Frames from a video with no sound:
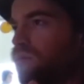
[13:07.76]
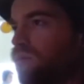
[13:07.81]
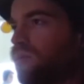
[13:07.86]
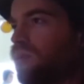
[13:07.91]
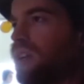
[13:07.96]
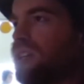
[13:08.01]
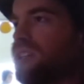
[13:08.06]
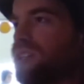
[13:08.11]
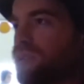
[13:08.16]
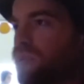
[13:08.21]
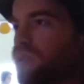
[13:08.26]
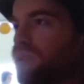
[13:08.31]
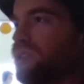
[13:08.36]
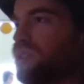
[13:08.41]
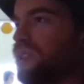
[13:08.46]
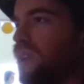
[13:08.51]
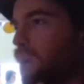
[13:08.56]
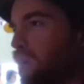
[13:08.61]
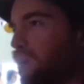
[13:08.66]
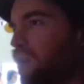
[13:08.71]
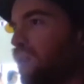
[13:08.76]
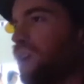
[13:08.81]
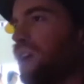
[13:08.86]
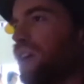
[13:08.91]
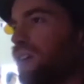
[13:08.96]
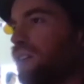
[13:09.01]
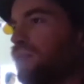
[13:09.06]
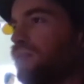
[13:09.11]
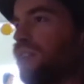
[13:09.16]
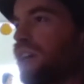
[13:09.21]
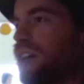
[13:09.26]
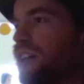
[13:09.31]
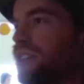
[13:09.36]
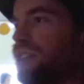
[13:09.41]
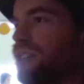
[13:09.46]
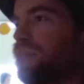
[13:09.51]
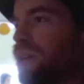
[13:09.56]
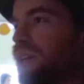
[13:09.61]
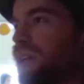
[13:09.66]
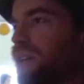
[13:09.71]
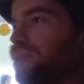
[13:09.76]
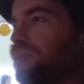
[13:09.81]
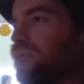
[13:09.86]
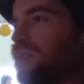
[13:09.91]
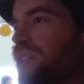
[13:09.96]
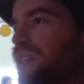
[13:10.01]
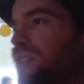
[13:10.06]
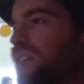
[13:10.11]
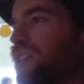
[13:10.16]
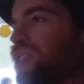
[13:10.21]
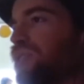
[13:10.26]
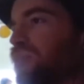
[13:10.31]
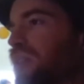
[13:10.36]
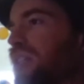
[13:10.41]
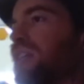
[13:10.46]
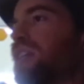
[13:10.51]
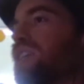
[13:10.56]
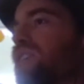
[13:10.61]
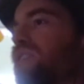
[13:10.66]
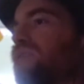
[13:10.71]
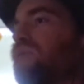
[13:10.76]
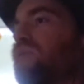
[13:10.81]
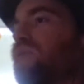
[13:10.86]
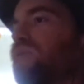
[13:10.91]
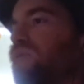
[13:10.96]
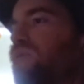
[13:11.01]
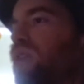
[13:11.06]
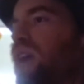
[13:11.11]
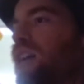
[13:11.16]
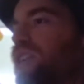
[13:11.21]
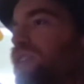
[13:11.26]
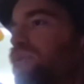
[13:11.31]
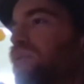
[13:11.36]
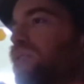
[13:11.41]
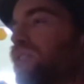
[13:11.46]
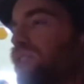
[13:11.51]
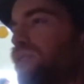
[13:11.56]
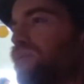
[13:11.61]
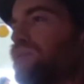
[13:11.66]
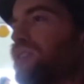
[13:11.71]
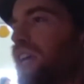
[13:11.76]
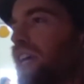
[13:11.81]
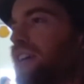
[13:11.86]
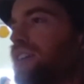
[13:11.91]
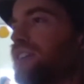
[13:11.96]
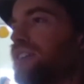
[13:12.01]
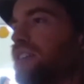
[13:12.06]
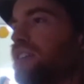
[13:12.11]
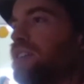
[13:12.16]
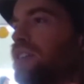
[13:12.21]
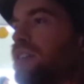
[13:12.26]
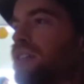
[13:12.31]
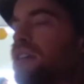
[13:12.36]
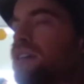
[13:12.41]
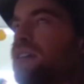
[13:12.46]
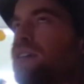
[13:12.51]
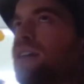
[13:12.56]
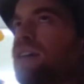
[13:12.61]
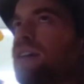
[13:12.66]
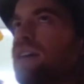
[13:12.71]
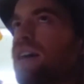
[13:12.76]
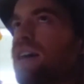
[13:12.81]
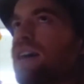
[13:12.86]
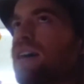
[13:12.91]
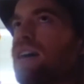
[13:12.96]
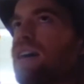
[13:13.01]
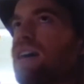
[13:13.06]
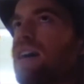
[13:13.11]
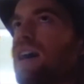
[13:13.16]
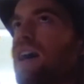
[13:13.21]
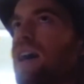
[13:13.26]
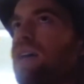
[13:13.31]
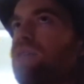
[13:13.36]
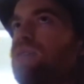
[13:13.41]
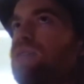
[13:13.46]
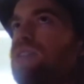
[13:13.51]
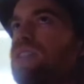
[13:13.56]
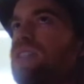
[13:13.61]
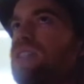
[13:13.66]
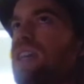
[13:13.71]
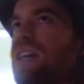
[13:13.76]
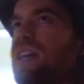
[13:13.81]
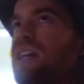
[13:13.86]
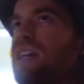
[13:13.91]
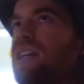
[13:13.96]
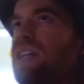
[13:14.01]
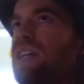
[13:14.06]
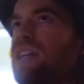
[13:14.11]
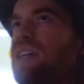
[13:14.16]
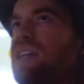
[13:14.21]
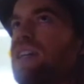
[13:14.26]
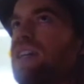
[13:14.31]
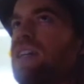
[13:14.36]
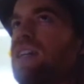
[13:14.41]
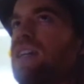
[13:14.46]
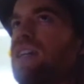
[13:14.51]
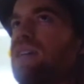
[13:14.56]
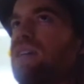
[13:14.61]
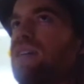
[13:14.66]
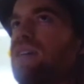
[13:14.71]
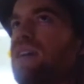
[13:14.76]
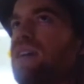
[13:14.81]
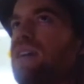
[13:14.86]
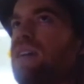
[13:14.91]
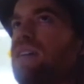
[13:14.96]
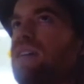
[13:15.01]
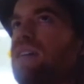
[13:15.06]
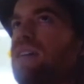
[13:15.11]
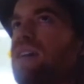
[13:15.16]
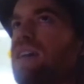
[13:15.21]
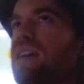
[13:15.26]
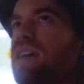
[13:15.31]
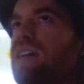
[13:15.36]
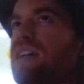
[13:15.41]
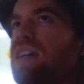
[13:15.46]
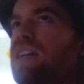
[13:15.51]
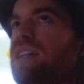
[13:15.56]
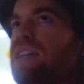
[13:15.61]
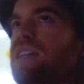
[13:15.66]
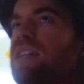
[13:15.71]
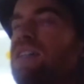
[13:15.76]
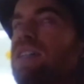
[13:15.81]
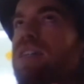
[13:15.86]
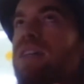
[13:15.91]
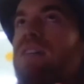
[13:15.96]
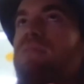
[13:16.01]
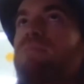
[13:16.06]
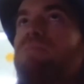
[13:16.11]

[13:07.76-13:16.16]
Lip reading: reasonable summary of, like, the big three things we need in order for actual use cases. I would say a